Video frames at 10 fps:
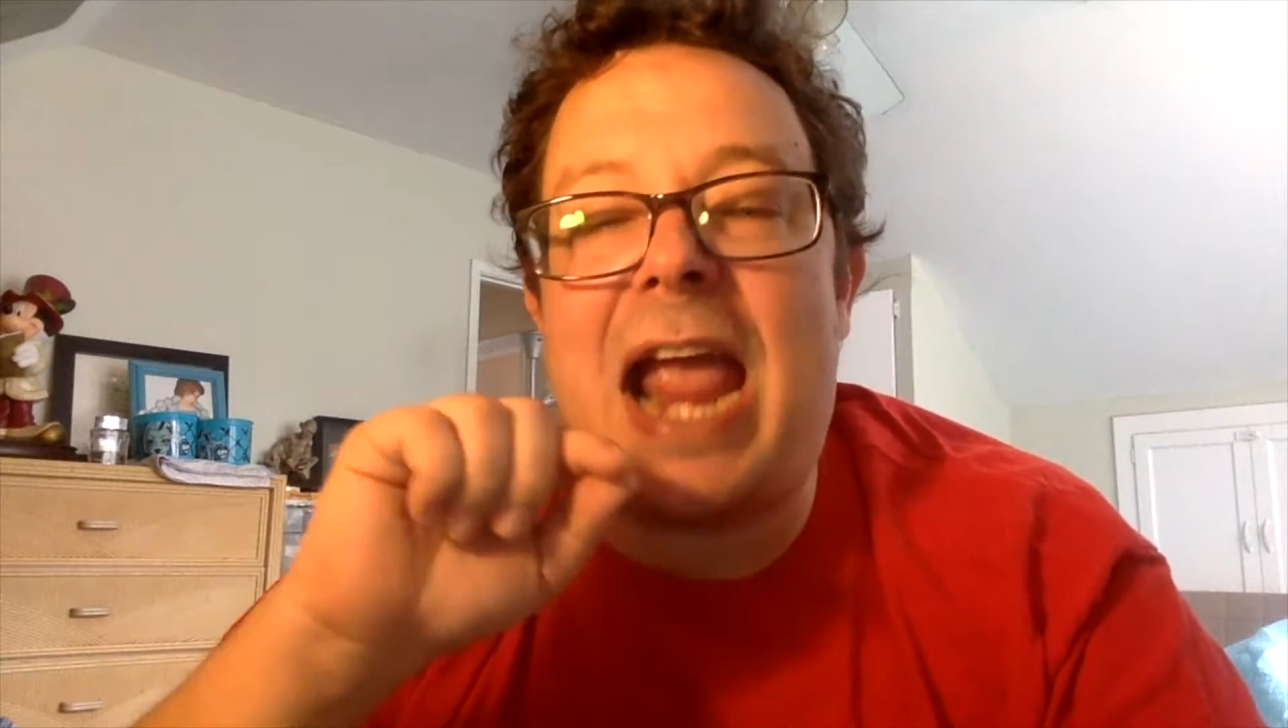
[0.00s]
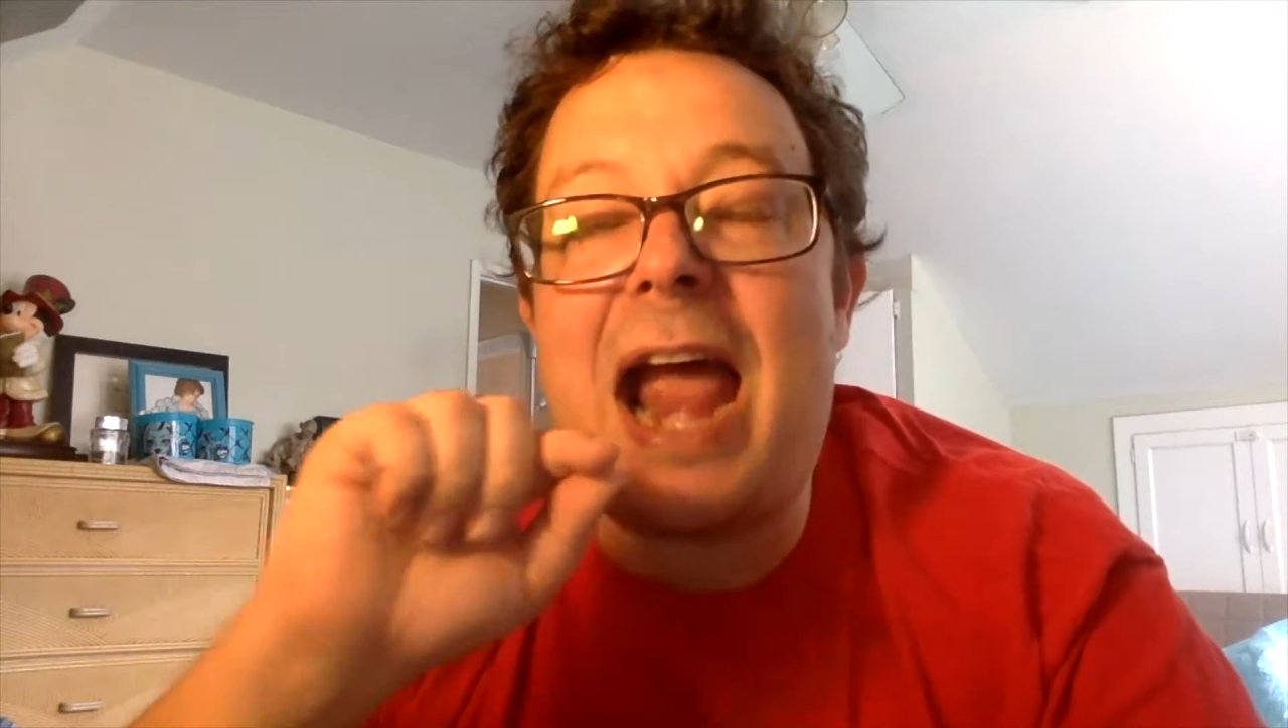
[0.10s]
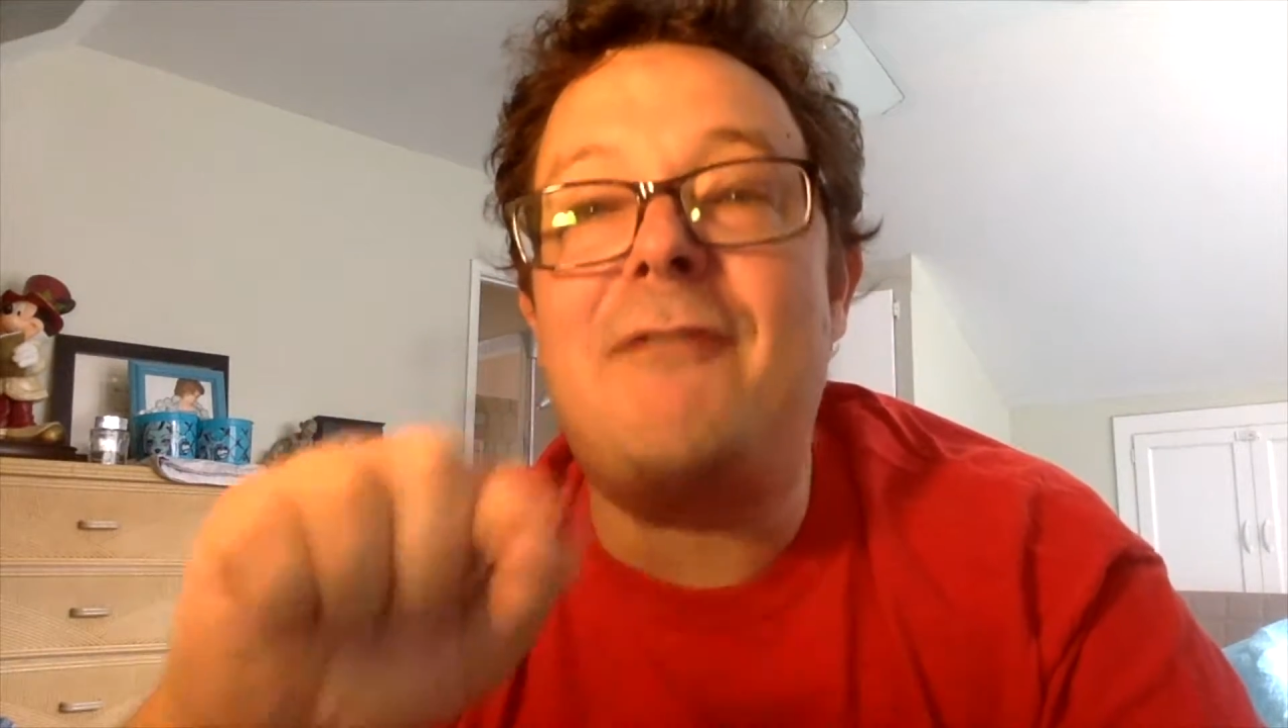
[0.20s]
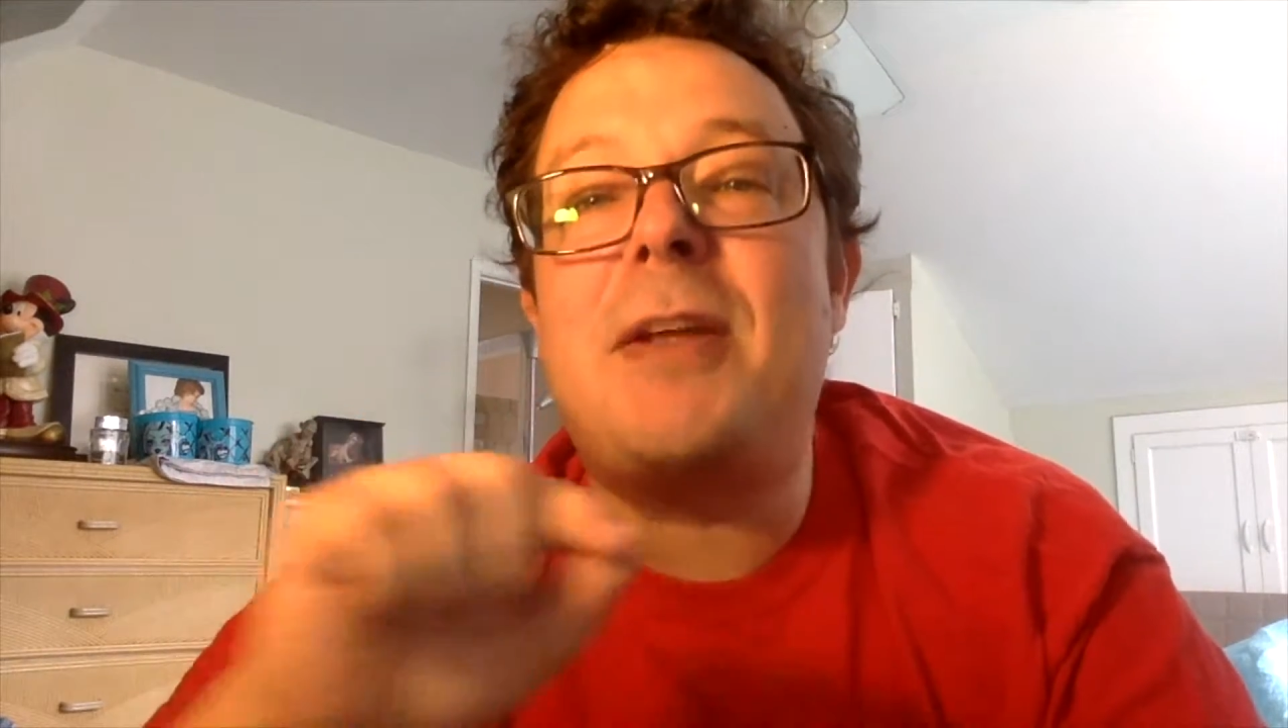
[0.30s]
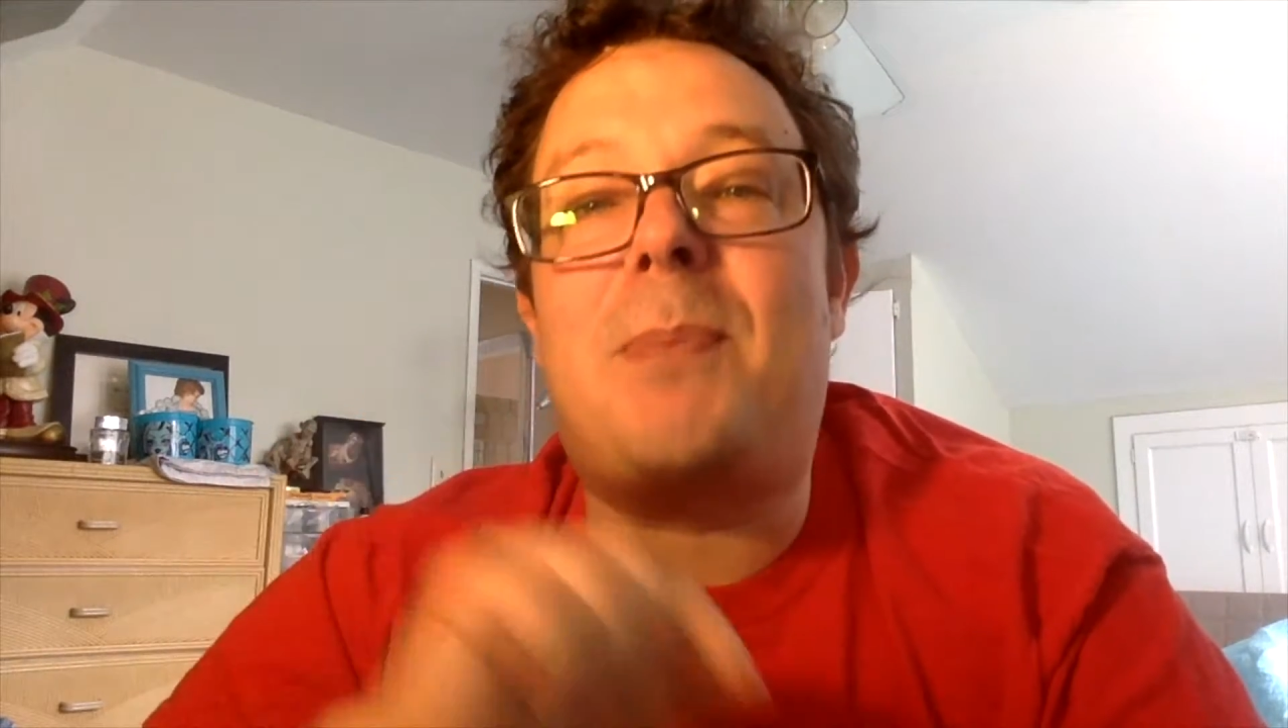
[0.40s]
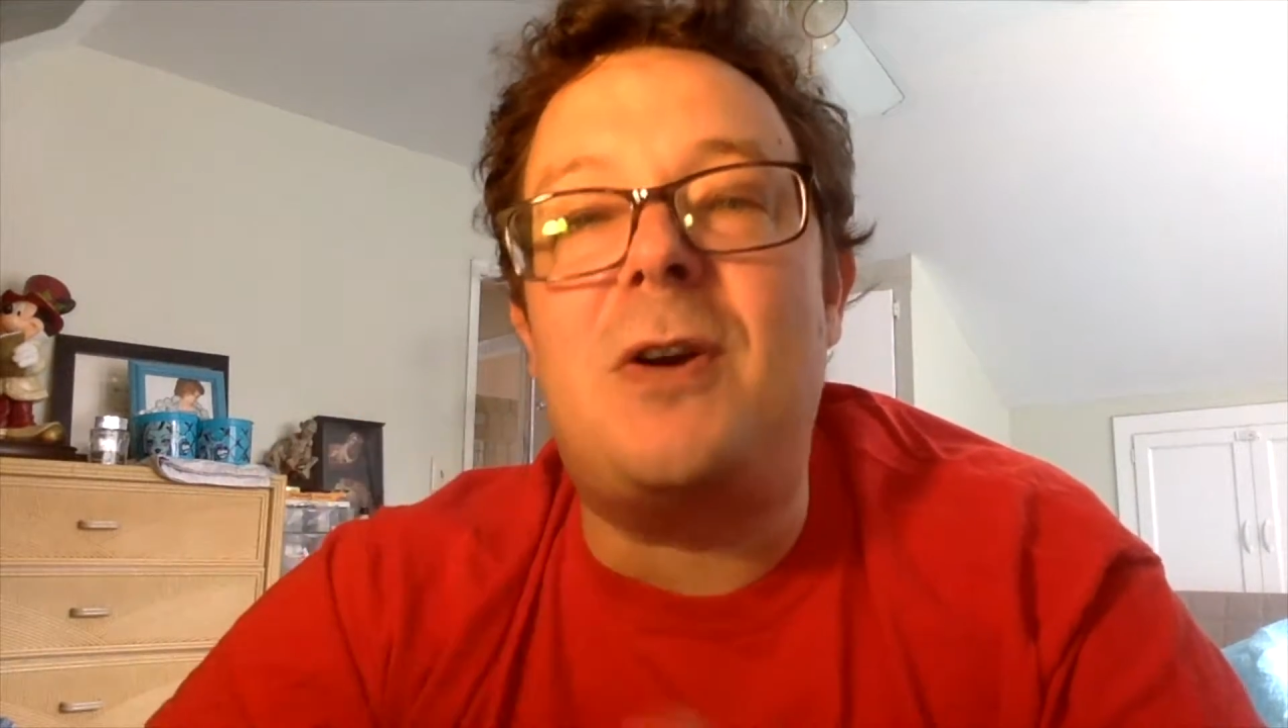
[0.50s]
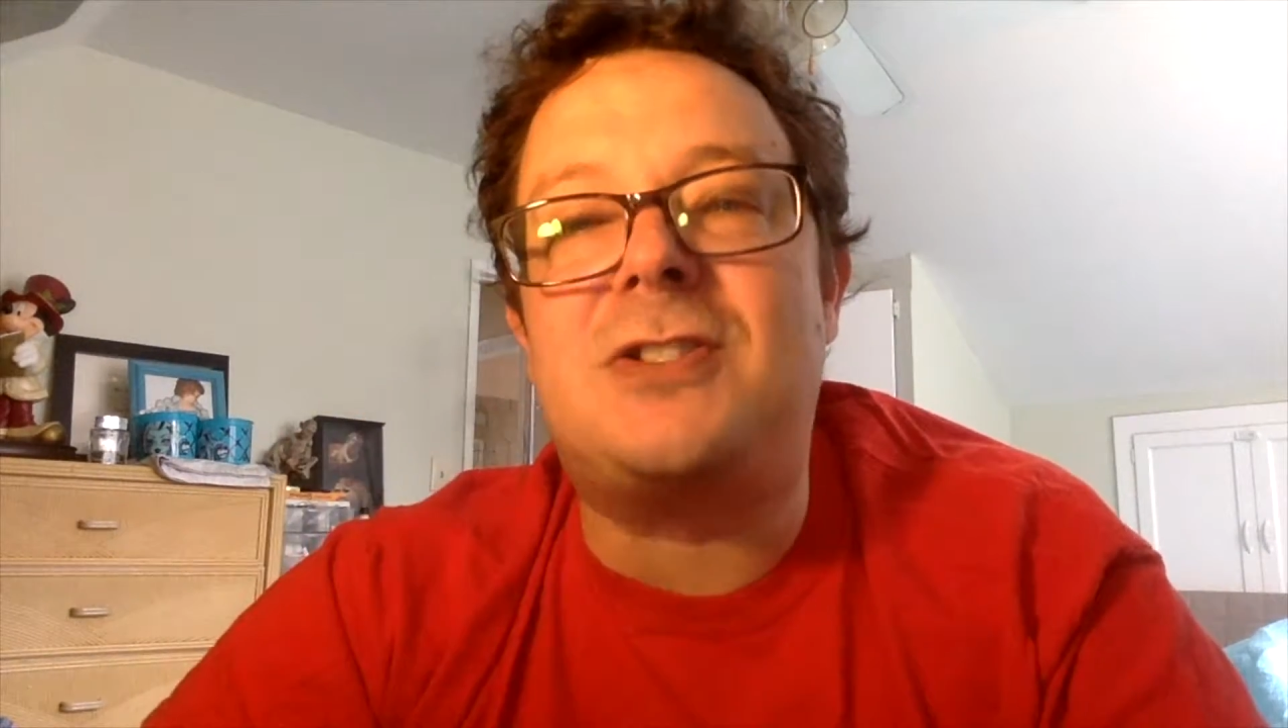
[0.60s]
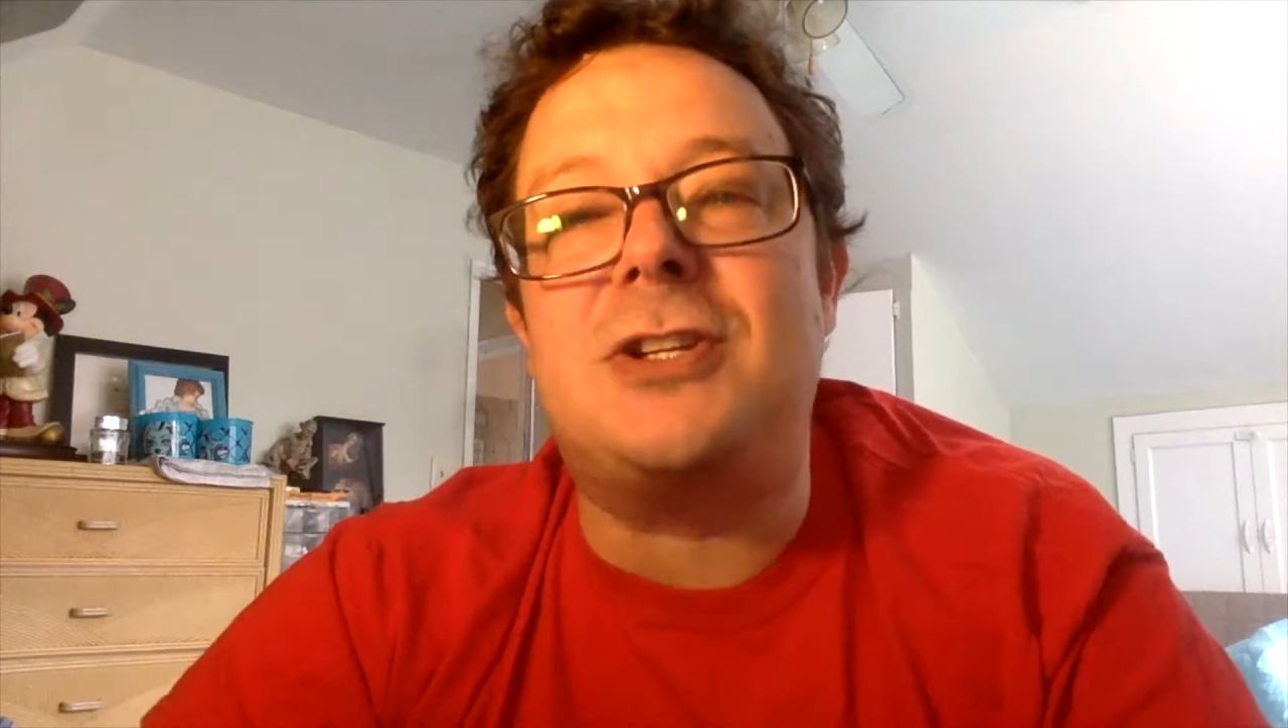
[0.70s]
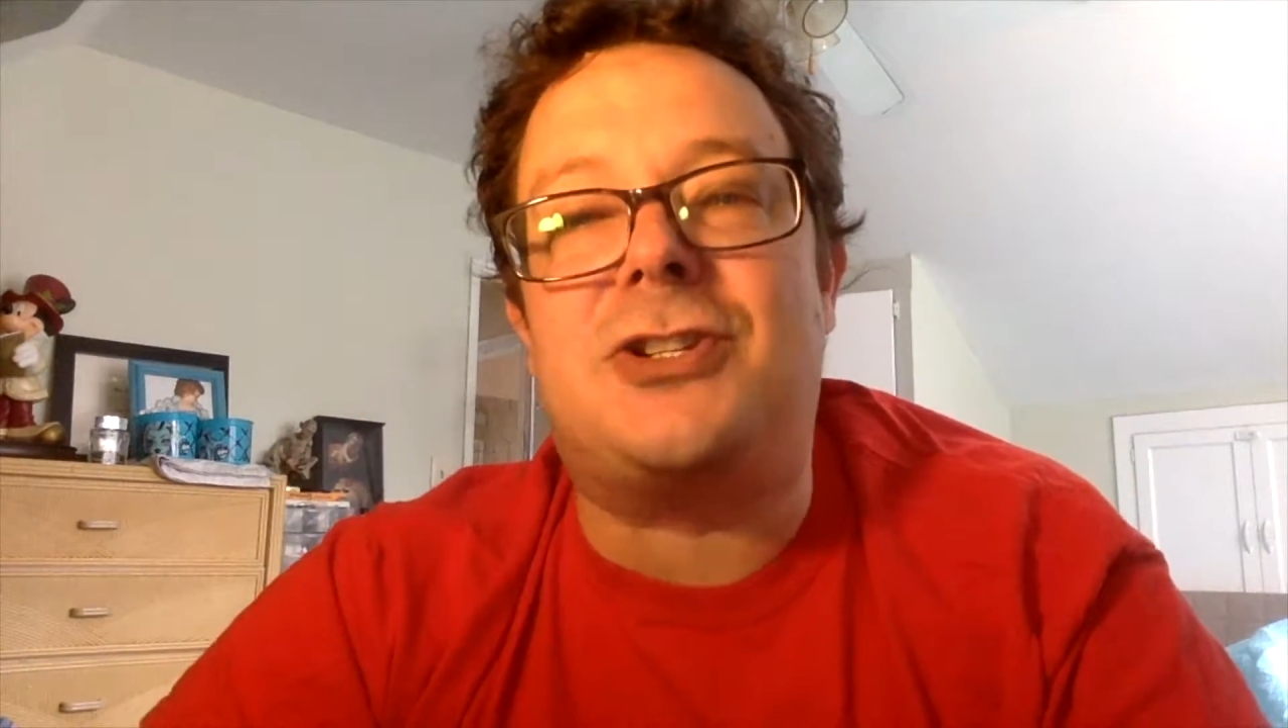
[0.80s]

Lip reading: every person